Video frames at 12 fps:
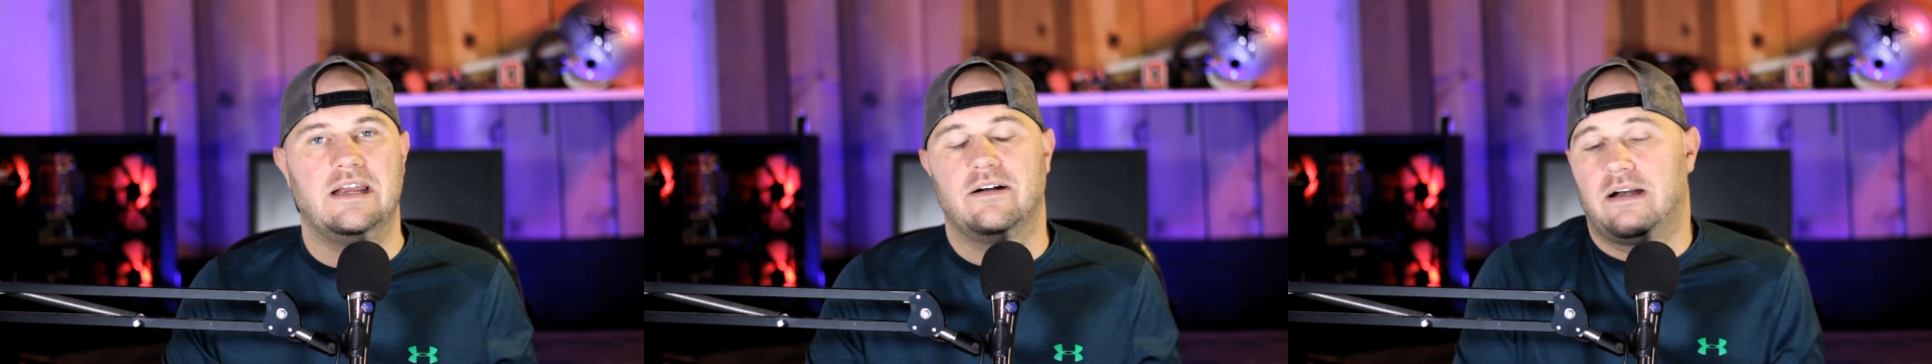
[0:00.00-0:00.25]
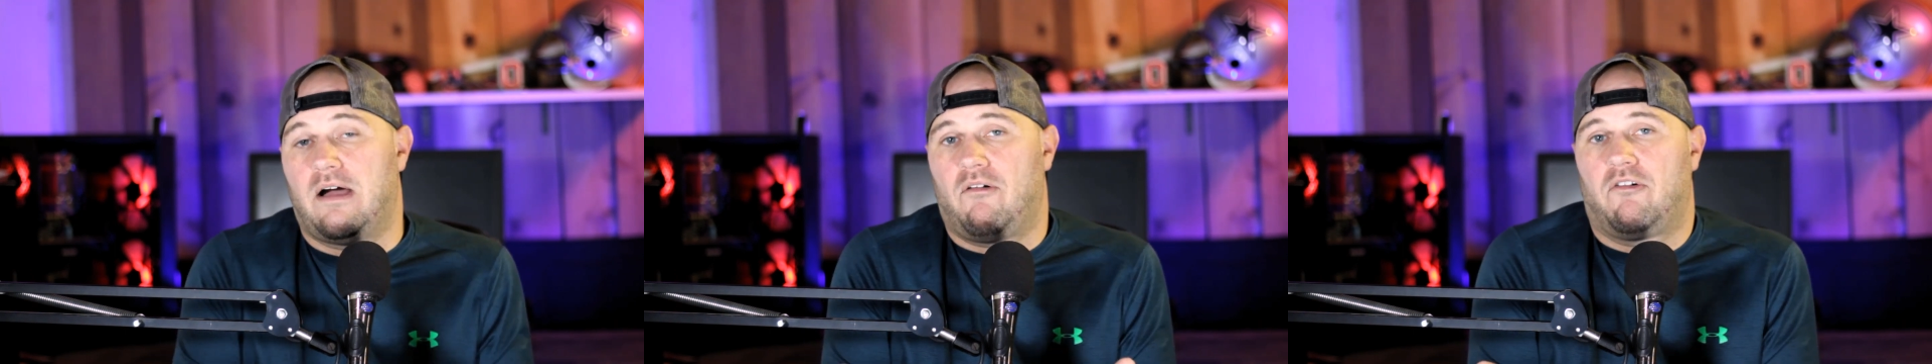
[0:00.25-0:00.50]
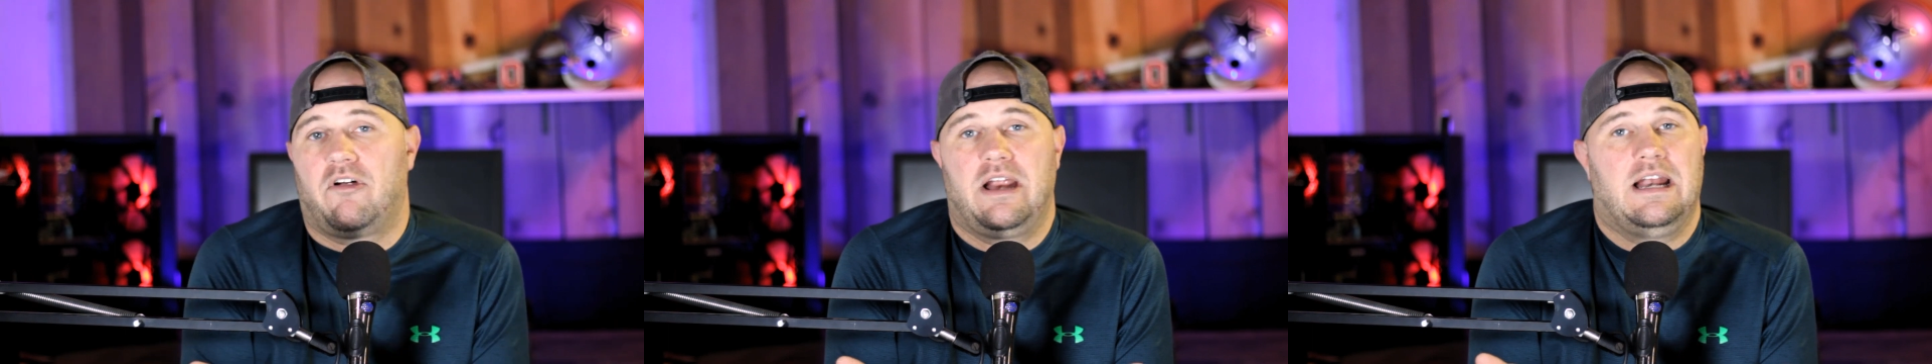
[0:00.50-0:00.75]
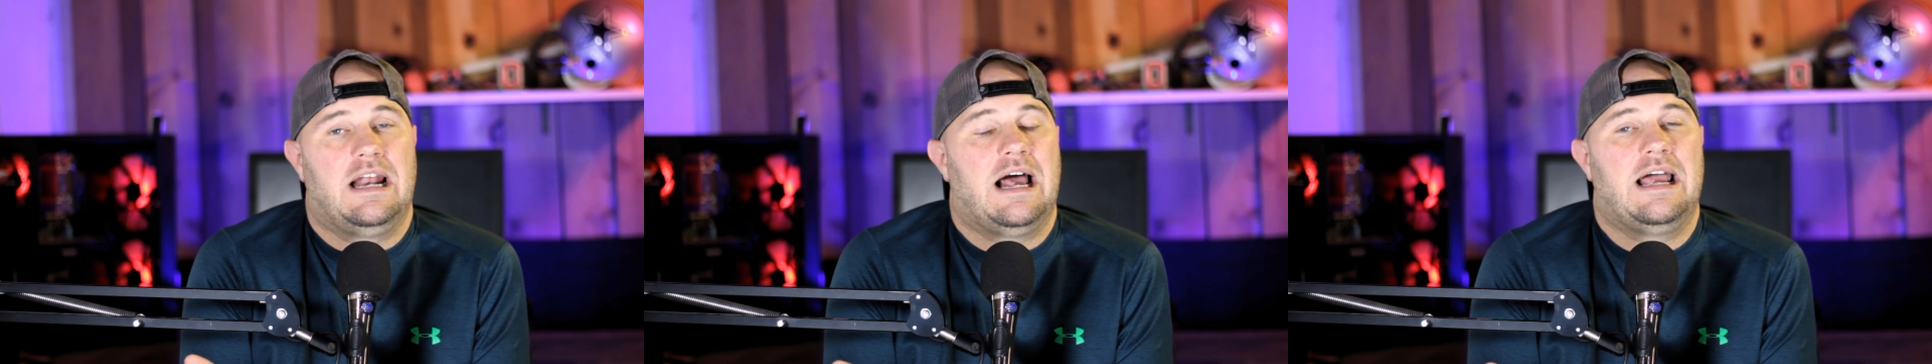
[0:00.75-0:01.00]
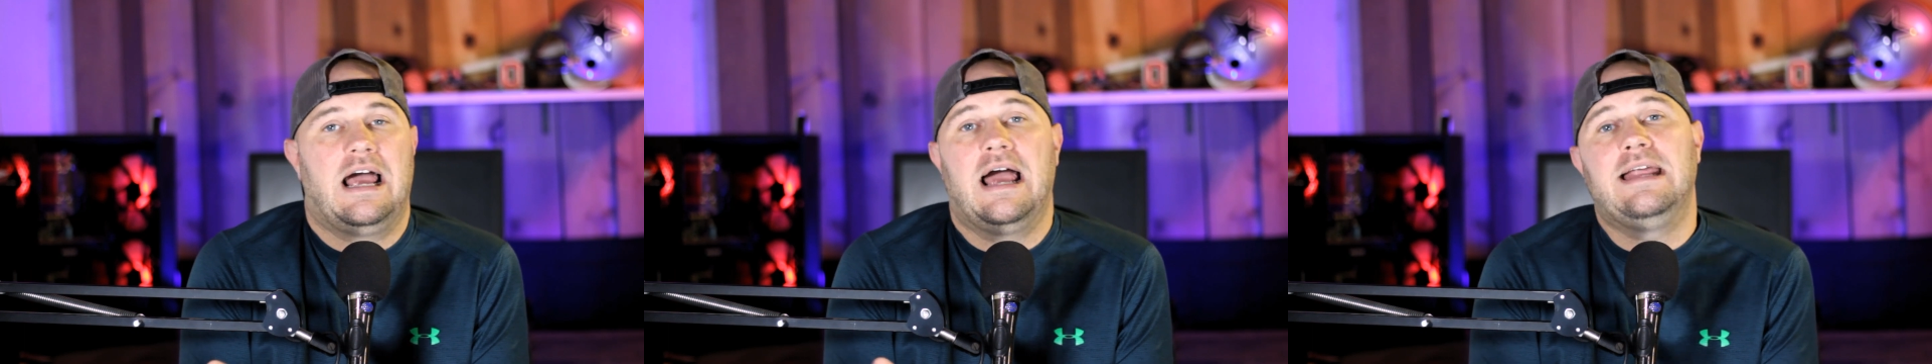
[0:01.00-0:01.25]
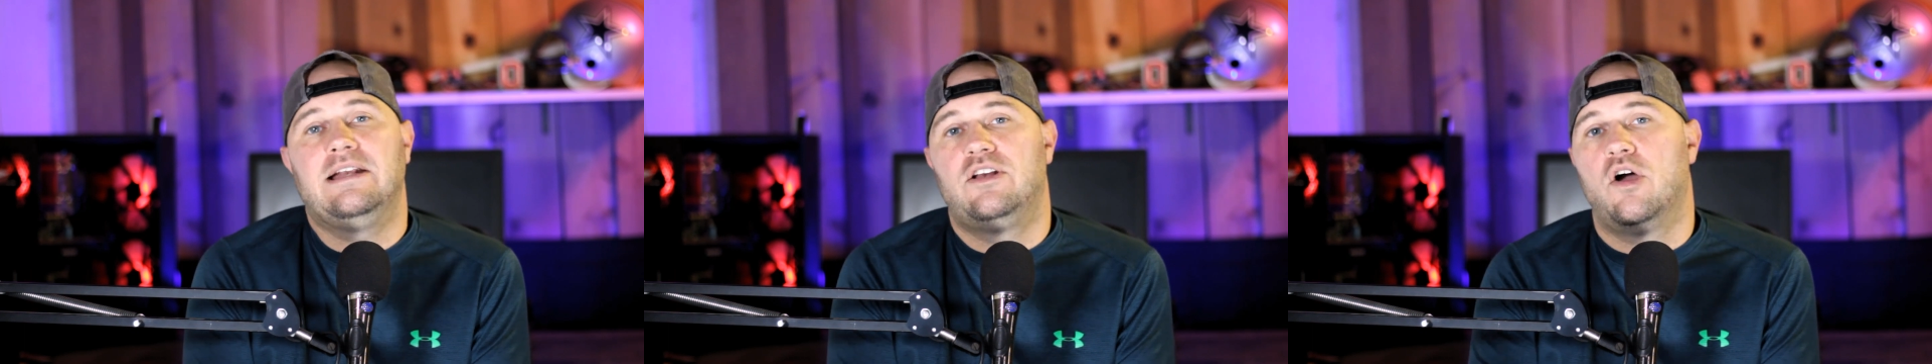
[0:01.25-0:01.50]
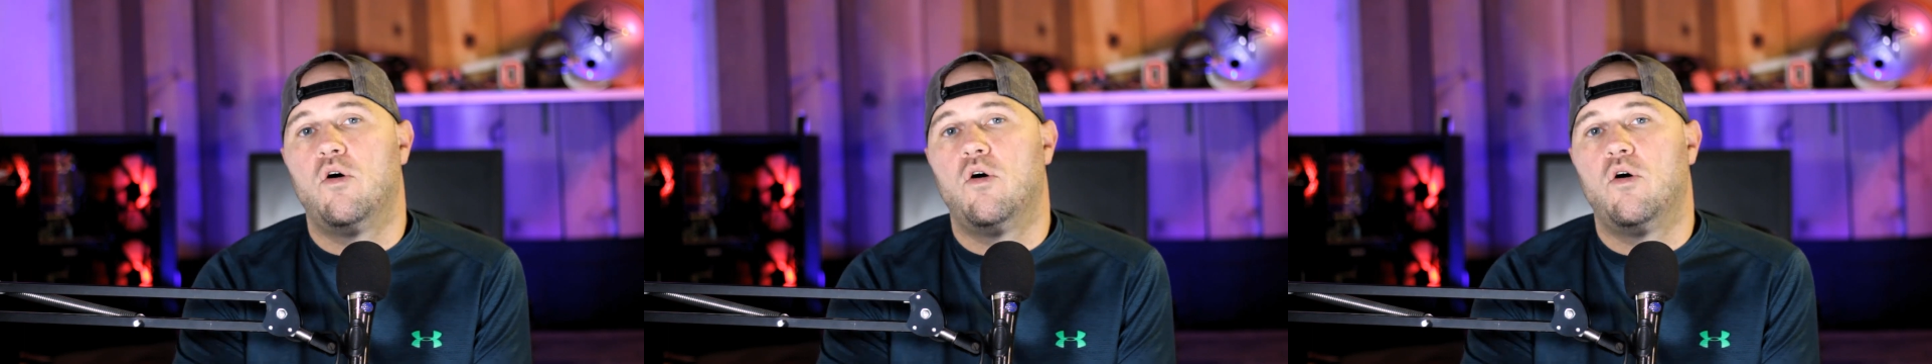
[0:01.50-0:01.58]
here. Now, granted, I